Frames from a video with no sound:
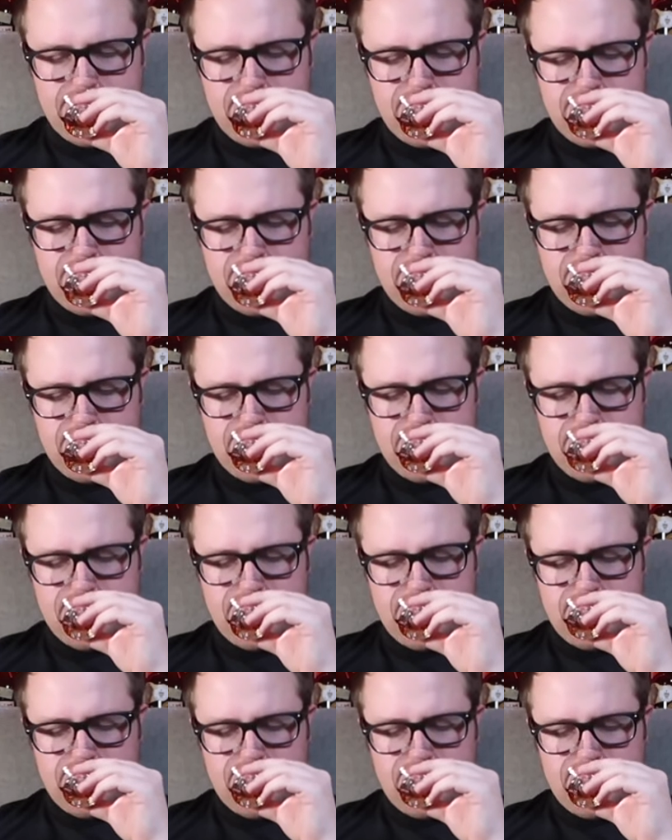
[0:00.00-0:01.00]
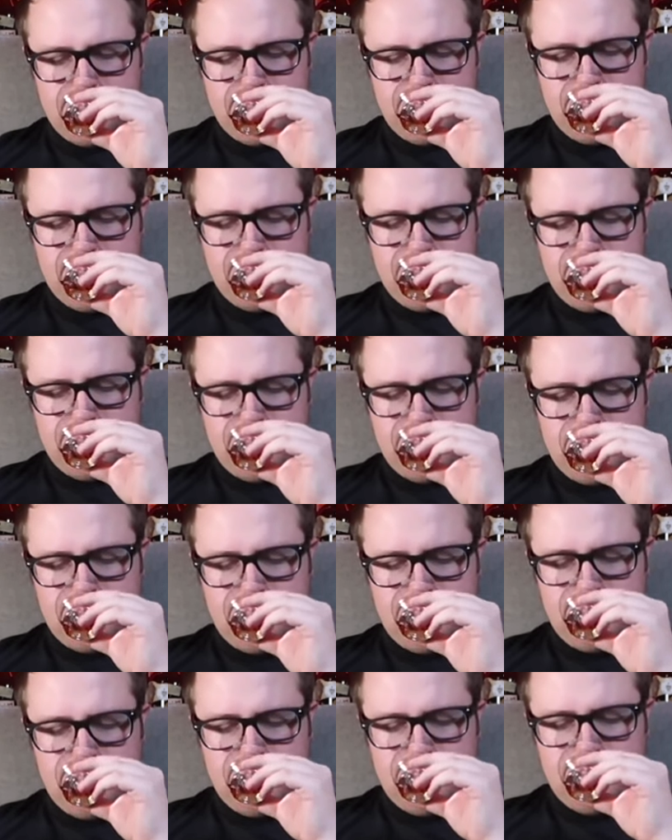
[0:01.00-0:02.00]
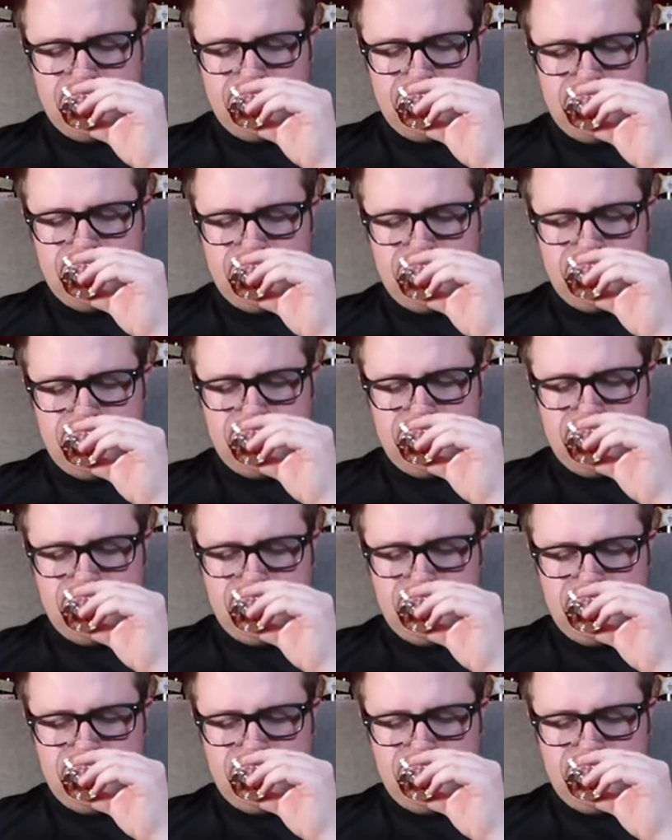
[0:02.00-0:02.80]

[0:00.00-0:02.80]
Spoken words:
(silence)